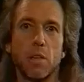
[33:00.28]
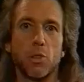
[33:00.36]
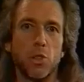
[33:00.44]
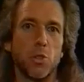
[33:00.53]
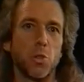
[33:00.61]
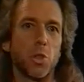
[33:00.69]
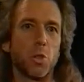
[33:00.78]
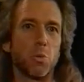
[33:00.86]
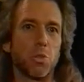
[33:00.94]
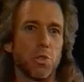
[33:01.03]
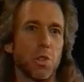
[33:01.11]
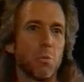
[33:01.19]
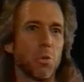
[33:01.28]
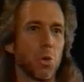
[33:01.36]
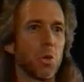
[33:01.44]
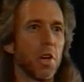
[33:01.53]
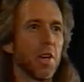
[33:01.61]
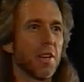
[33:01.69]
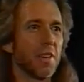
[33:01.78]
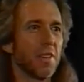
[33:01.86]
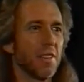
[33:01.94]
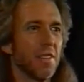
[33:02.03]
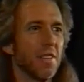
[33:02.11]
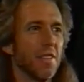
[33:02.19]
And she knew that it was okay.
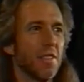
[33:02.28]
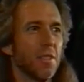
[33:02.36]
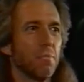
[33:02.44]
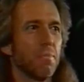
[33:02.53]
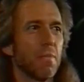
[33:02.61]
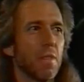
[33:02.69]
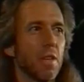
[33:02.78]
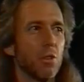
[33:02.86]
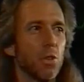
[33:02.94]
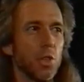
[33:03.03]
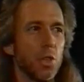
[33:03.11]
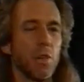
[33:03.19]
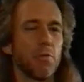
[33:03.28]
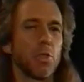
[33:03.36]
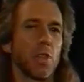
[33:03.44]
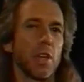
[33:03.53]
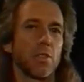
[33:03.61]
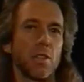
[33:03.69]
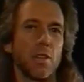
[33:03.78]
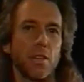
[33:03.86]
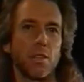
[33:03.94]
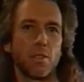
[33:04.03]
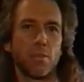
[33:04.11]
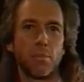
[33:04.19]
And she left us last
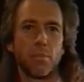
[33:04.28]
night.